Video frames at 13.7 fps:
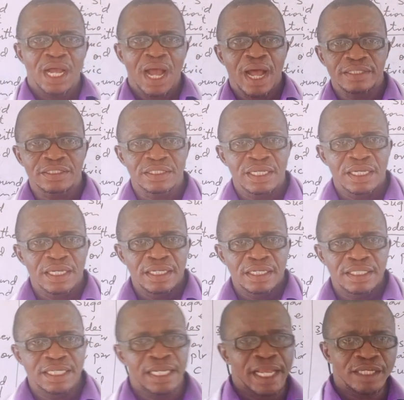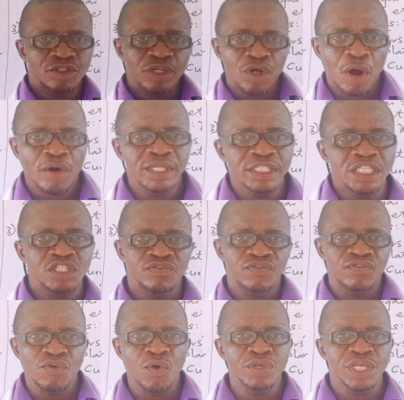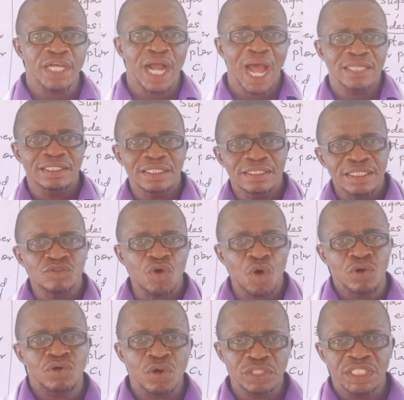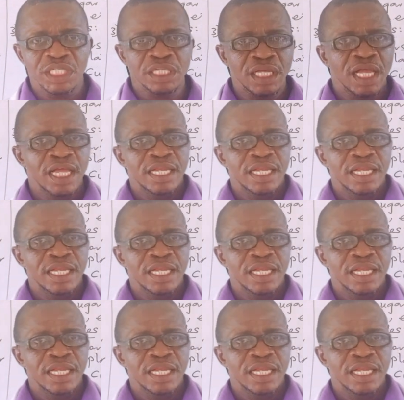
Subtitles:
as the electric current is flowing, as it is conducting